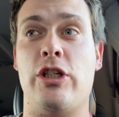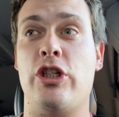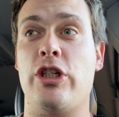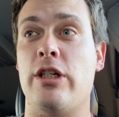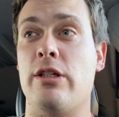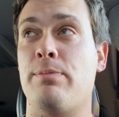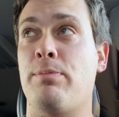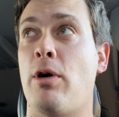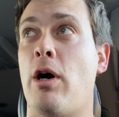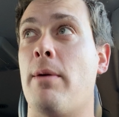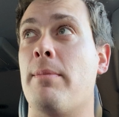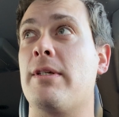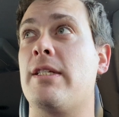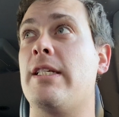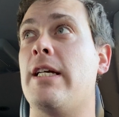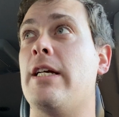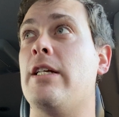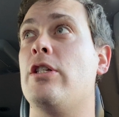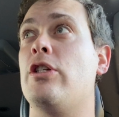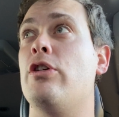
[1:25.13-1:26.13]
she's
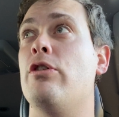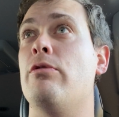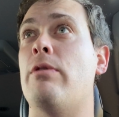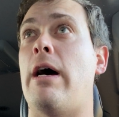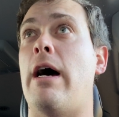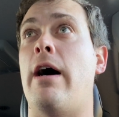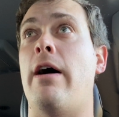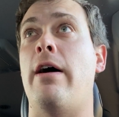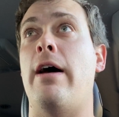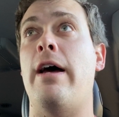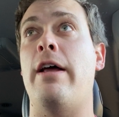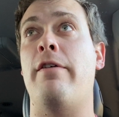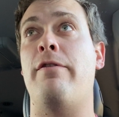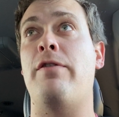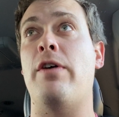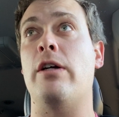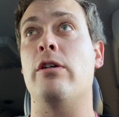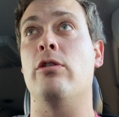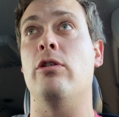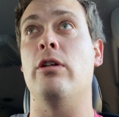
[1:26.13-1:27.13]
promising to, at a
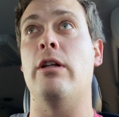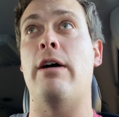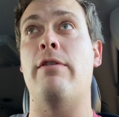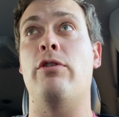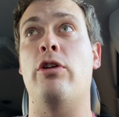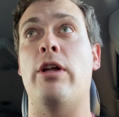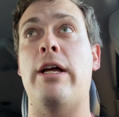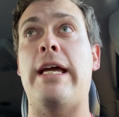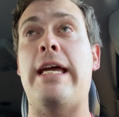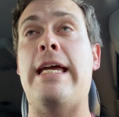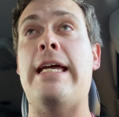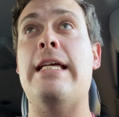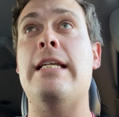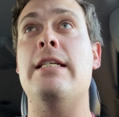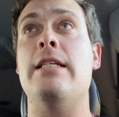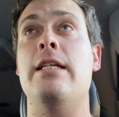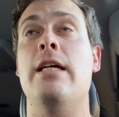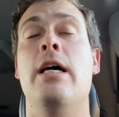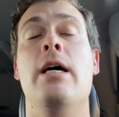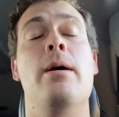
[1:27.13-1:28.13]
federal level,
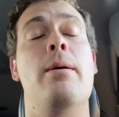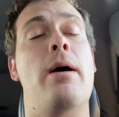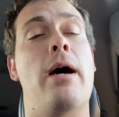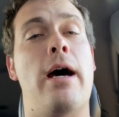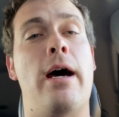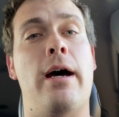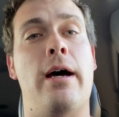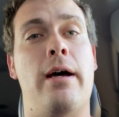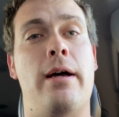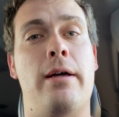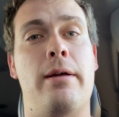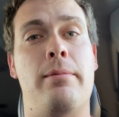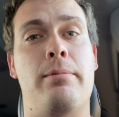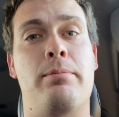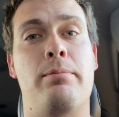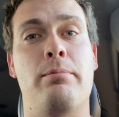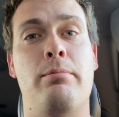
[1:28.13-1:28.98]
end the